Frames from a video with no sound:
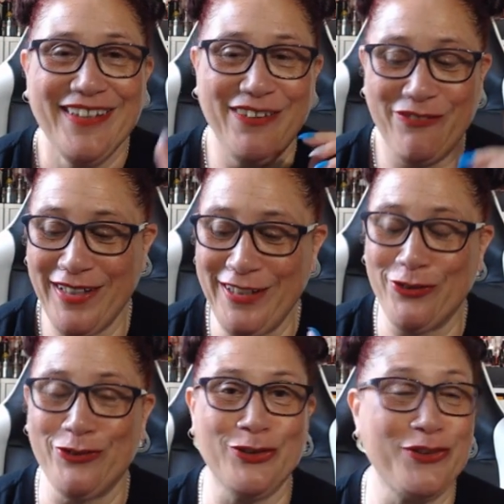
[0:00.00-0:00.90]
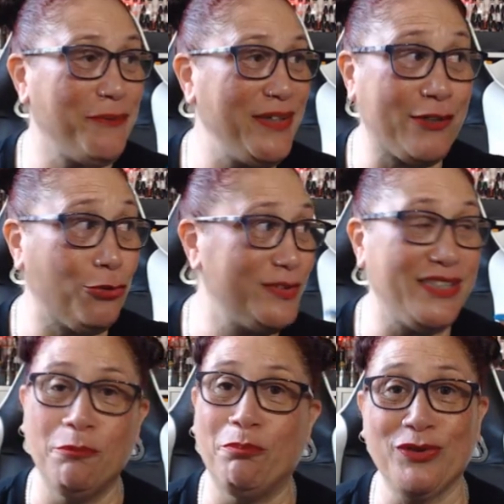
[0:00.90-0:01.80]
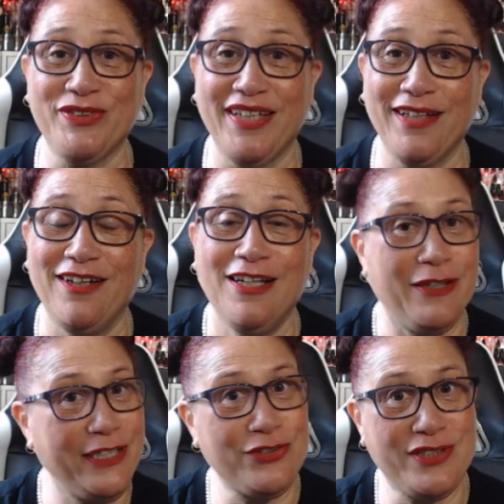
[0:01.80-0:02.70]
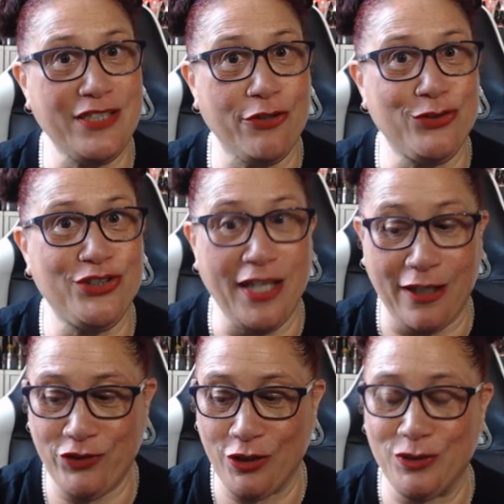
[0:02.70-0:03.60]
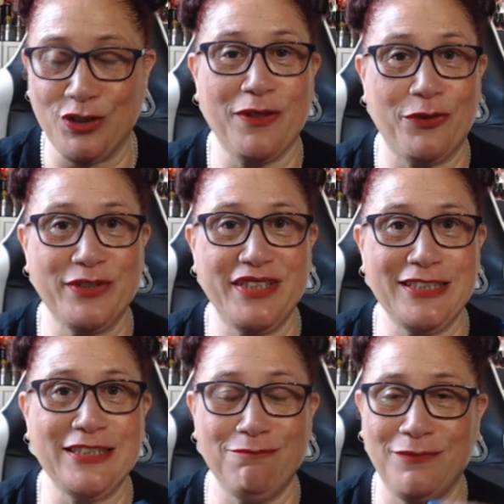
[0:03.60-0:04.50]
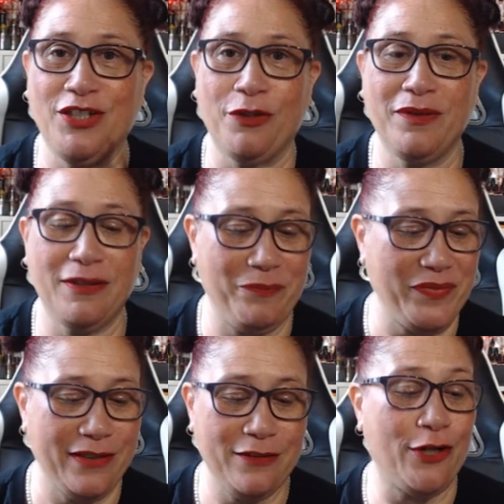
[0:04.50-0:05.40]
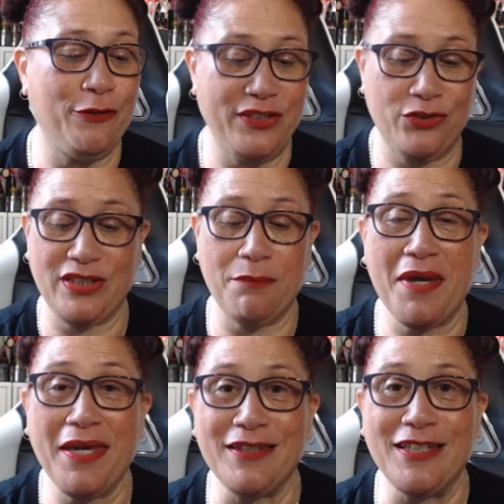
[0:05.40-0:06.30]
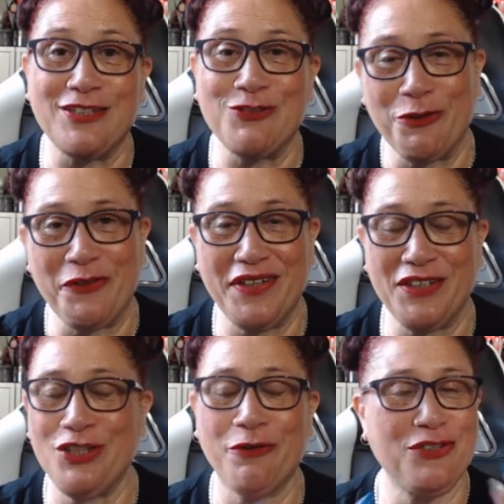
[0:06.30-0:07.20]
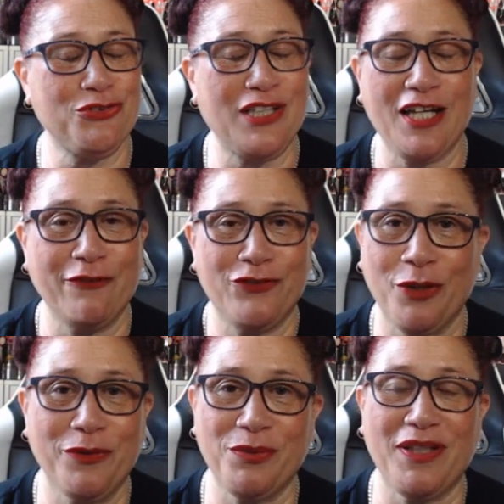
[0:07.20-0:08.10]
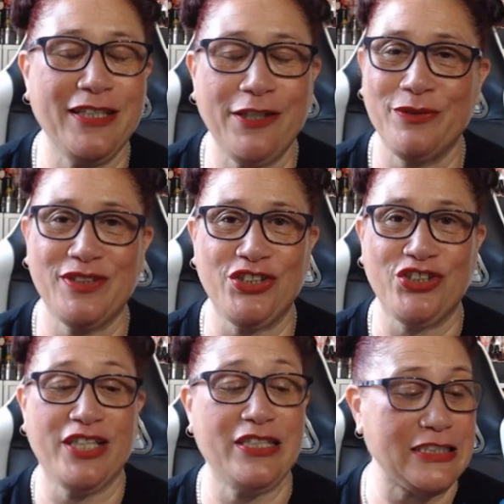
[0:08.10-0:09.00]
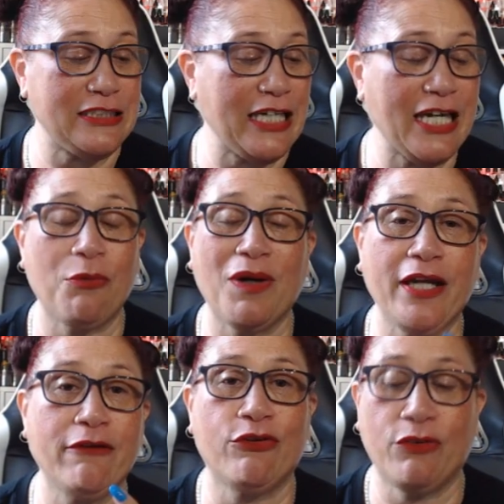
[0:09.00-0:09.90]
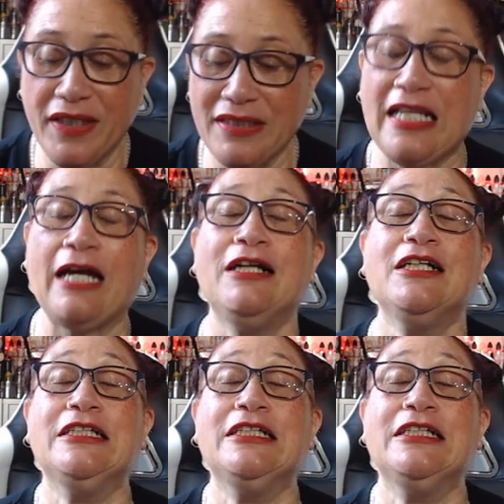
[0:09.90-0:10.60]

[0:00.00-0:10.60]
He really does, although he comes in and butts in. He does his own live shows as well because he's, you know, not only does he make these sort of things, you know, he does a live show as well. He knows his shit and he's a DIYer and all this lot.